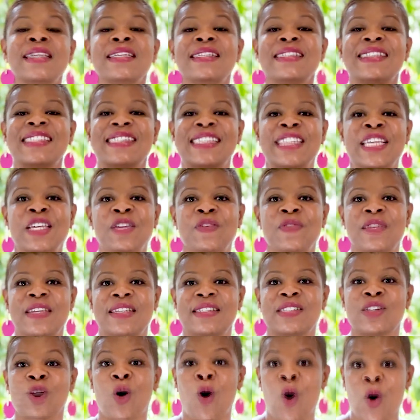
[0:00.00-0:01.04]

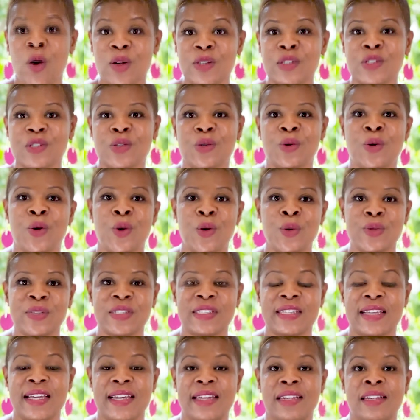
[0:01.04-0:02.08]
Stevens also
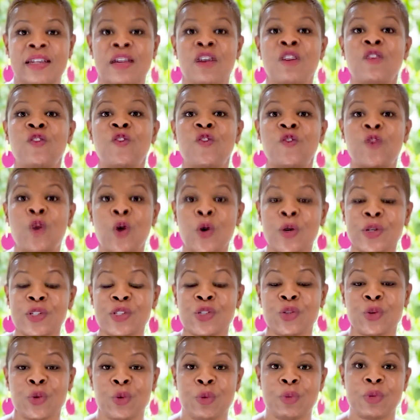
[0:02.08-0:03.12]
hosted
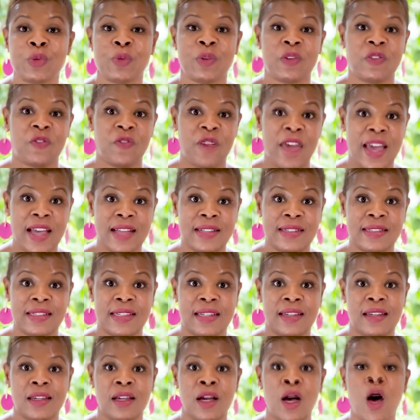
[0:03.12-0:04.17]
focus groups with
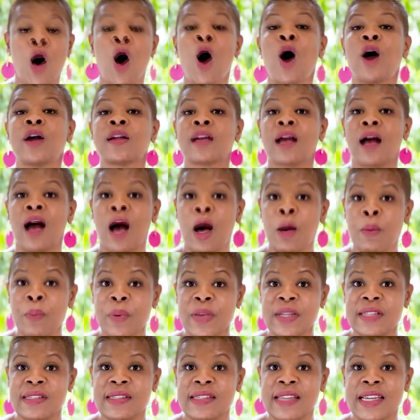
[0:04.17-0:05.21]
faculty on
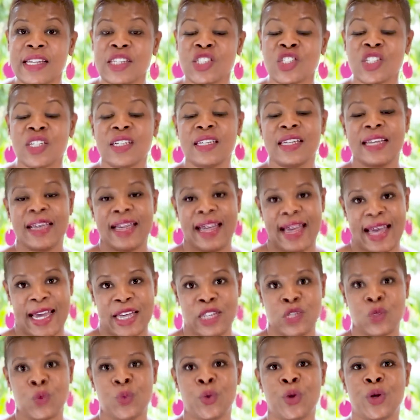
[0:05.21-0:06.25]
compensation
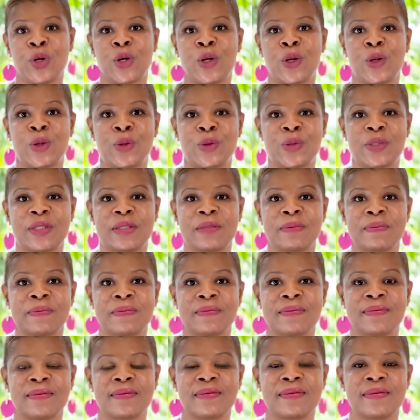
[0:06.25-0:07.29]
and workload.
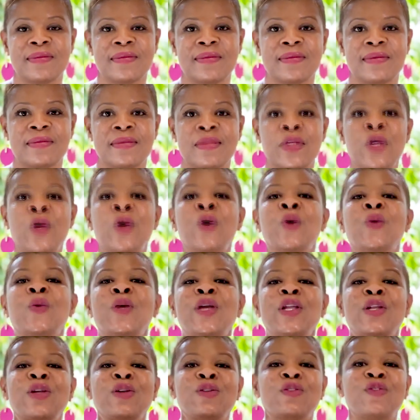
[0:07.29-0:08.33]

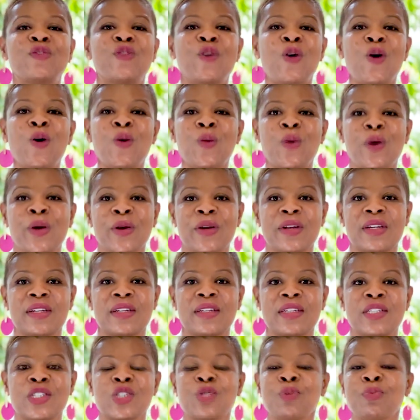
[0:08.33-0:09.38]
We look forward
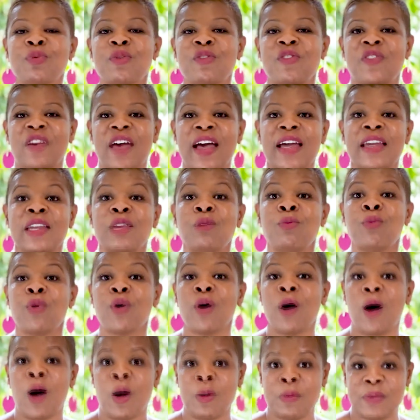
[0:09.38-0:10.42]
to providing
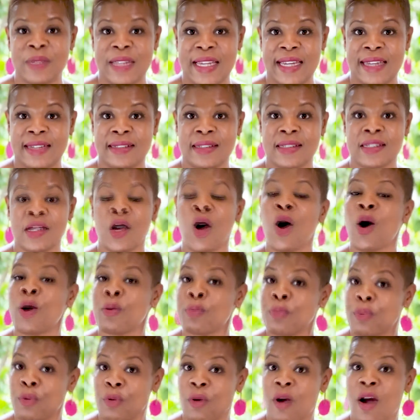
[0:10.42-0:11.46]
more updates
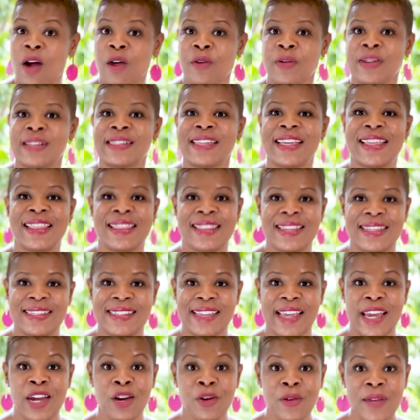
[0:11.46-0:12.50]
on progress in
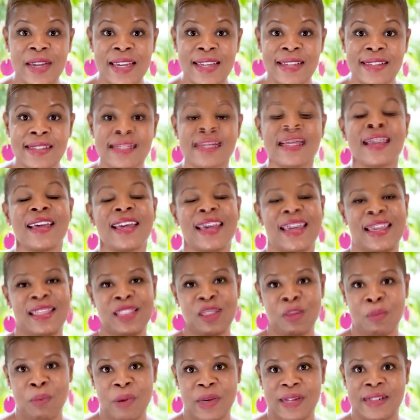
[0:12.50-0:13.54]
these areas in
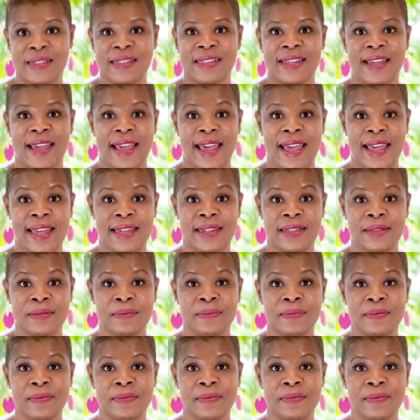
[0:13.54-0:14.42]
the months ahead.